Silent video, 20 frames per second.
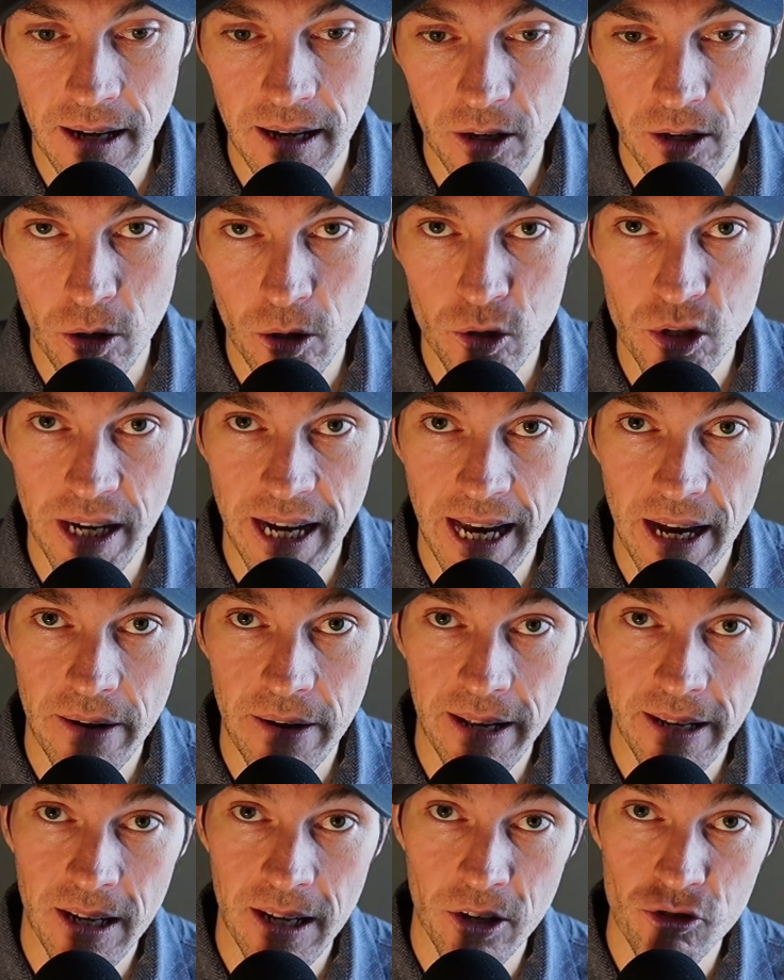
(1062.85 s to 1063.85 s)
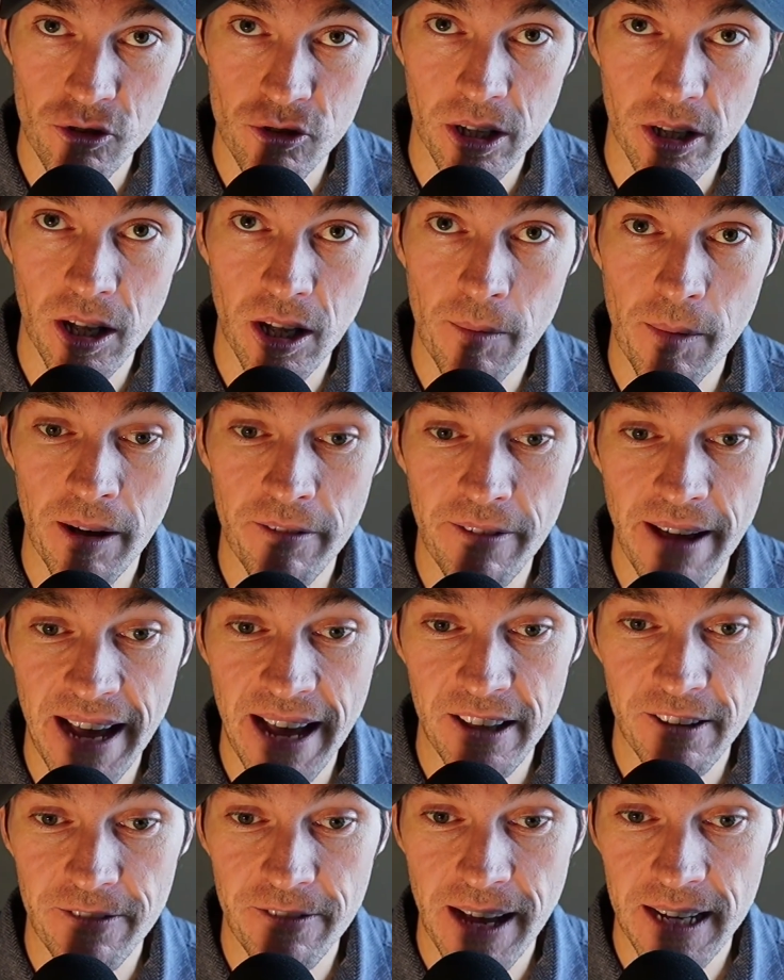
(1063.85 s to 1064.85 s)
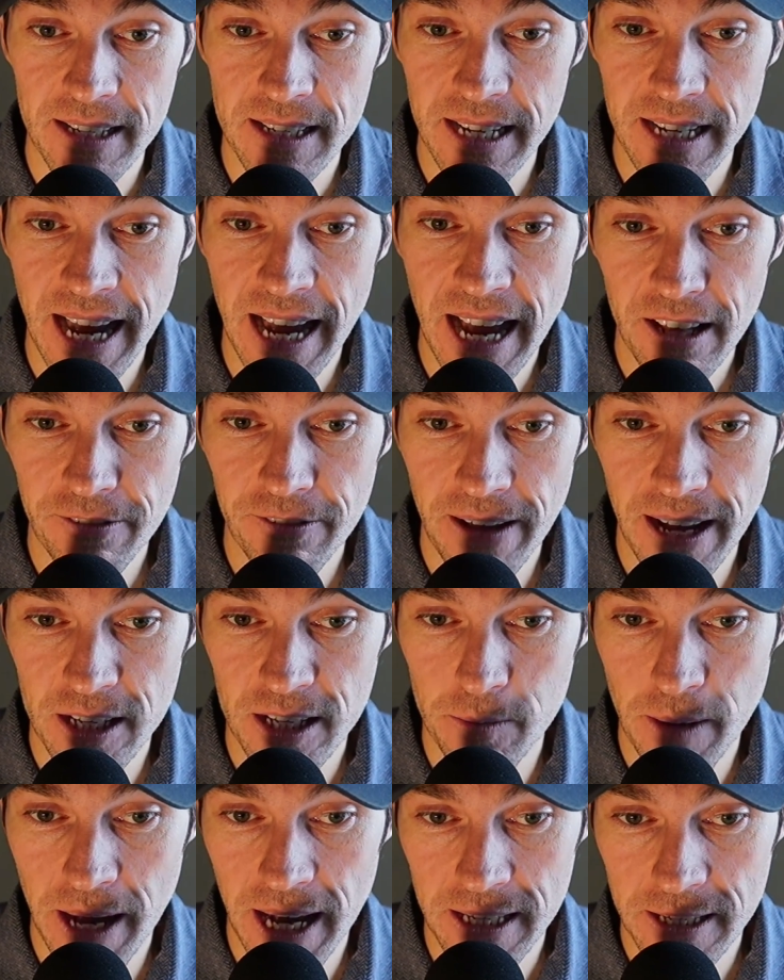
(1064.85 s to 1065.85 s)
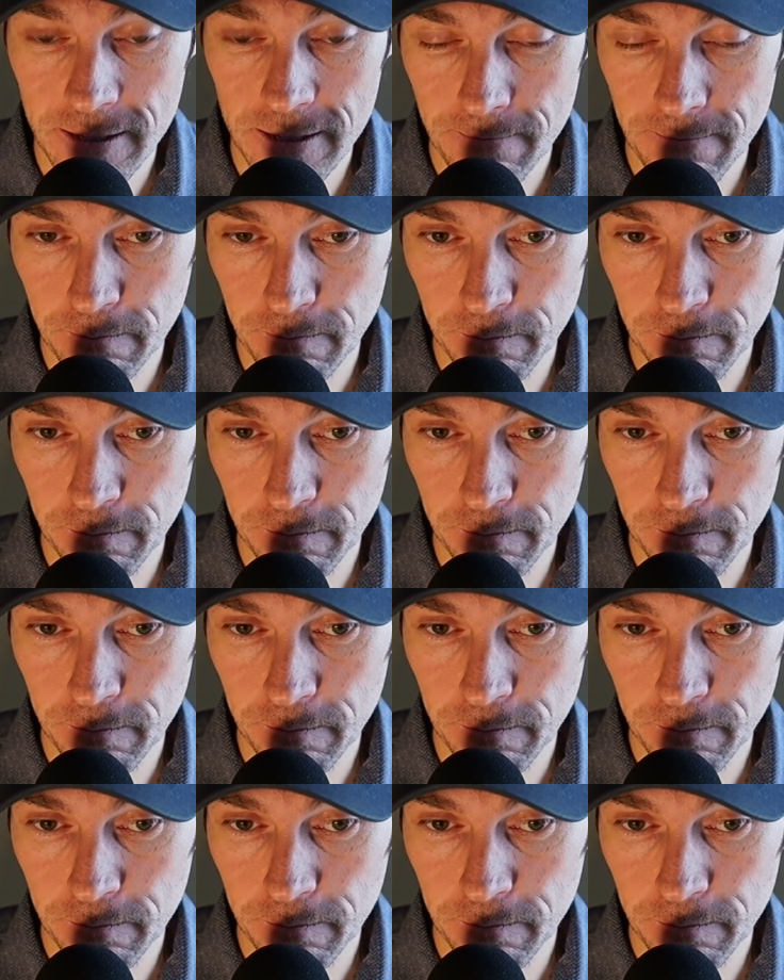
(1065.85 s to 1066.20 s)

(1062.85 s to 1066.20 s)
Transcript: go check out Country Club of Halifax in Halifax, Mass.